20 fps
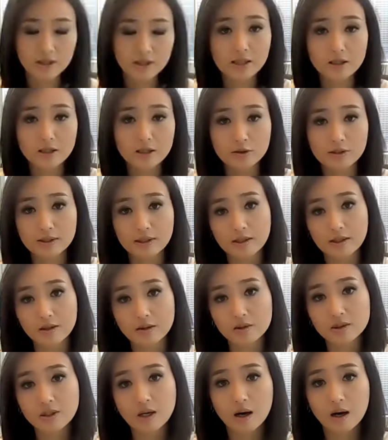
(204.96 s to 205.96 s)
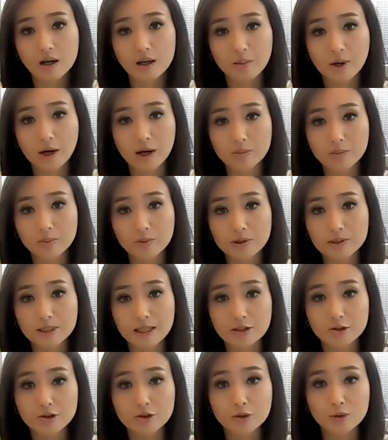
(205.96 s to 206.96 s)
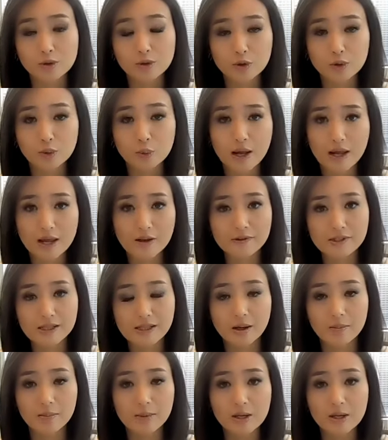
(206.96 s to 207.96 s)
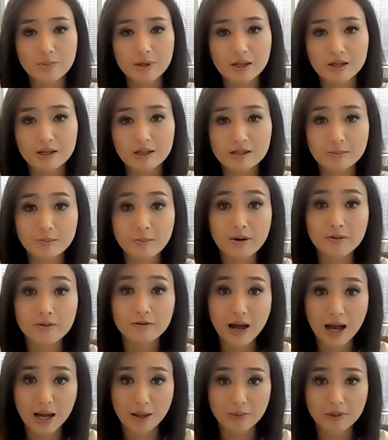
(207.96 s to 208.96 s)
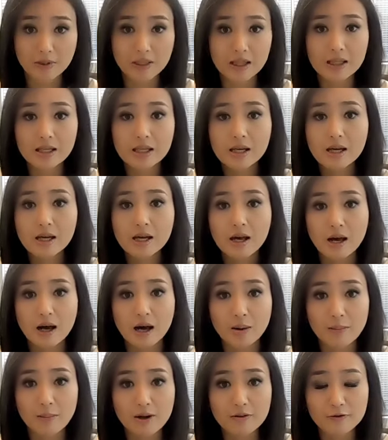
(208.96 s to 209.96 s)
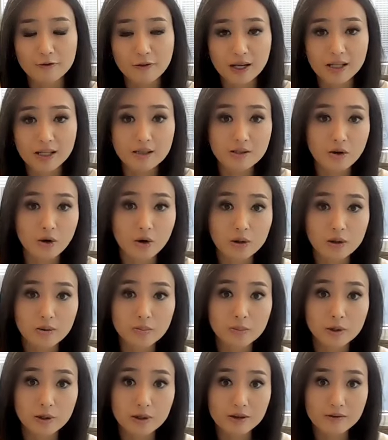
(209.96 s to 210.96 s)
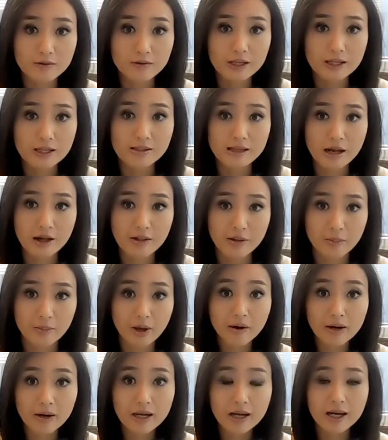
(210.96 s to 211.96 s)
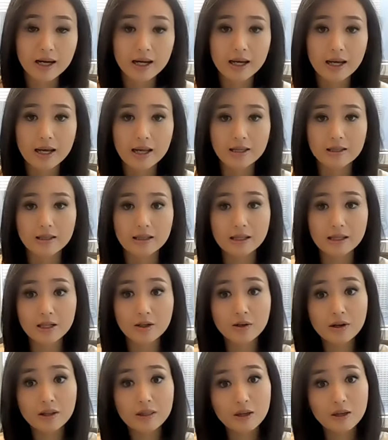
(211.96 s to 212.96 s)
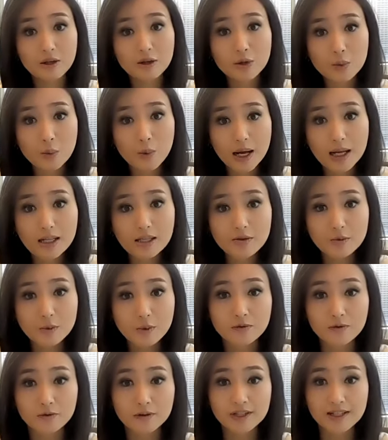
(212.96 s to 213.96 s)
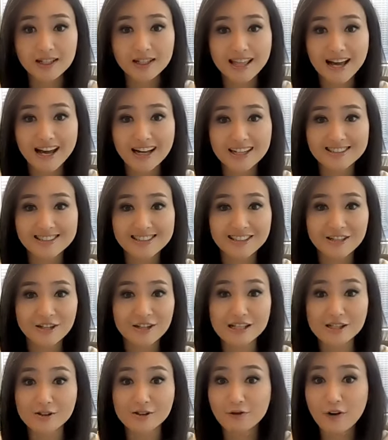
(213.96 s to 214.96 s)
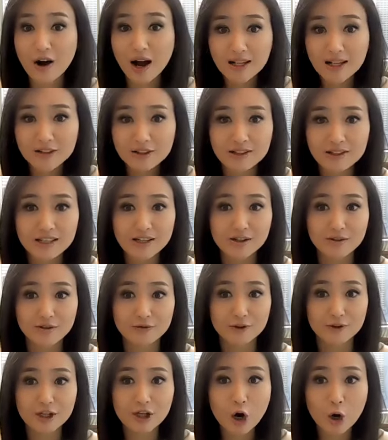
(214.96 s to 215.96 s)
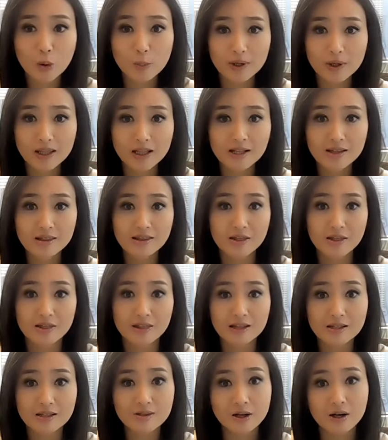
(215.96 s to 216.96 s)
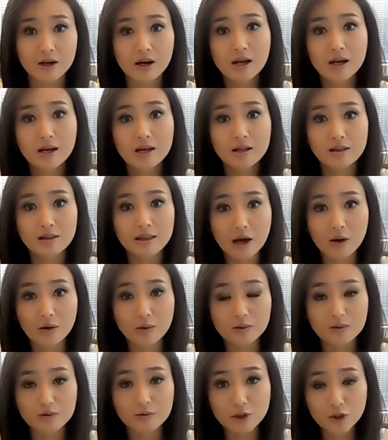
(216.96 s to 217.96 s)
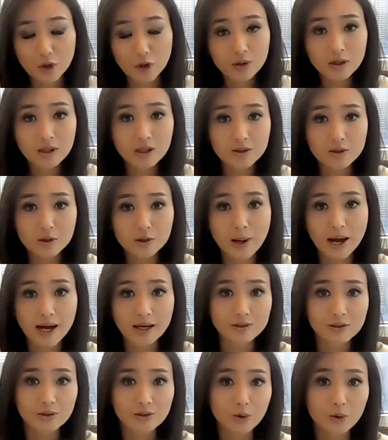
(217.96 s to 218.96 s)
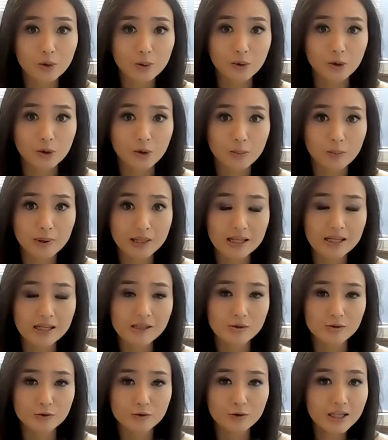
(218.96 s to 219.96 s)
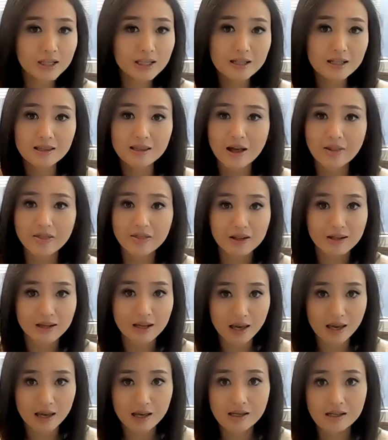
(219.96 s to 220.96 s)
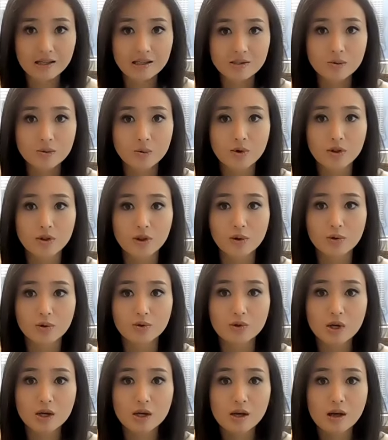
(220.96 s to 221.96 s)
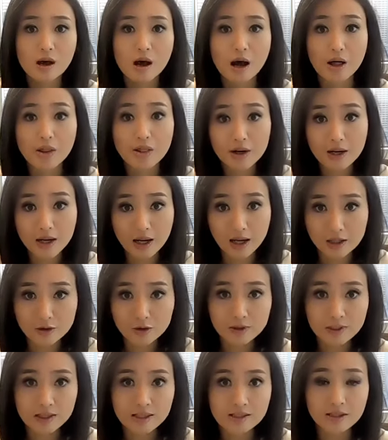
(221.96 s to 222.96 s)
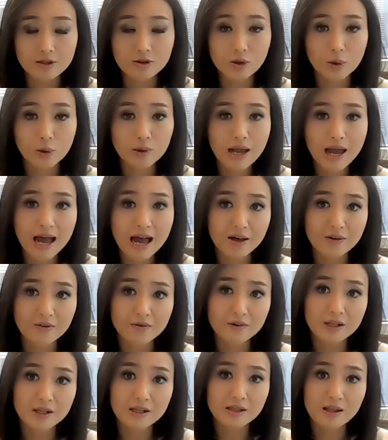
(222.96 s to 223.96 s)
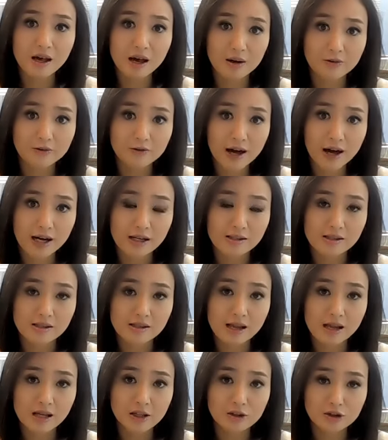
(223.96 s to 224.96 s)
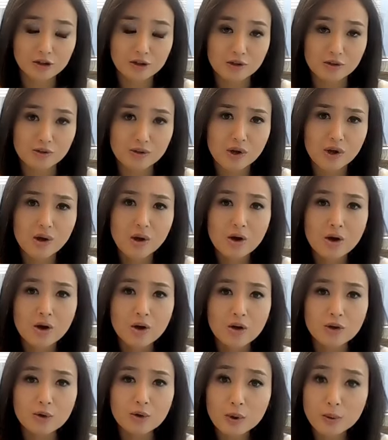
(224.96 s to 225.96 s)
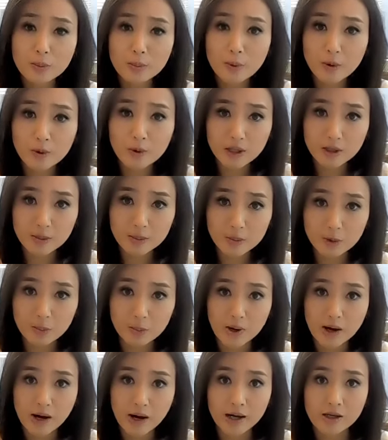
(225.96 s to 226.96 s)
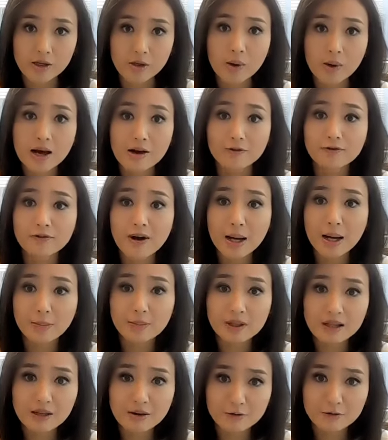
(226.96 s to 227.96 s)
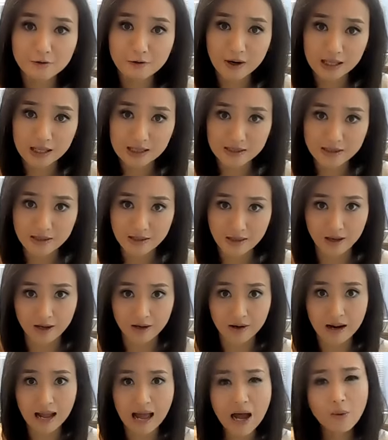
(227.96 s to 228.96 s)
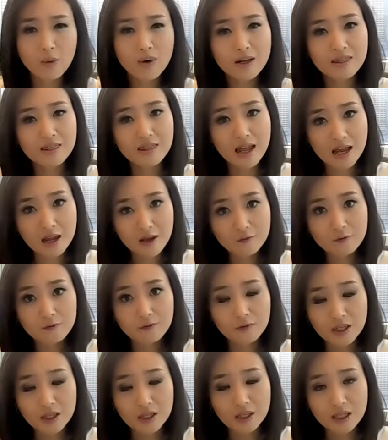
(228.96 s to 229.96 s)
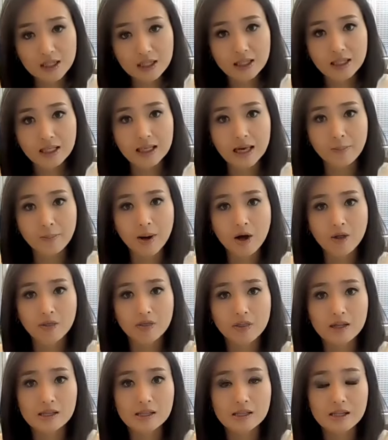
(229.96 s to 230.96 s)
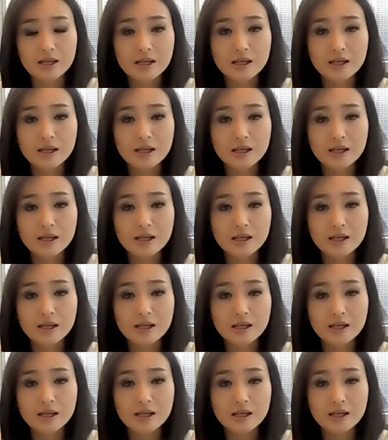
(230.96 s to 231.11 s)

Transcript: interesting that you talk about potential new waves coming, because my family, my friends are all in Bolivia and South America. And here in the US, we feel that it's finally the reopening, the things are now returning to back to normal. But it's really not the case with those other countries that don't have enough vaccinations. You were born in Mumbai, you have family and friends there. How are they feeling about this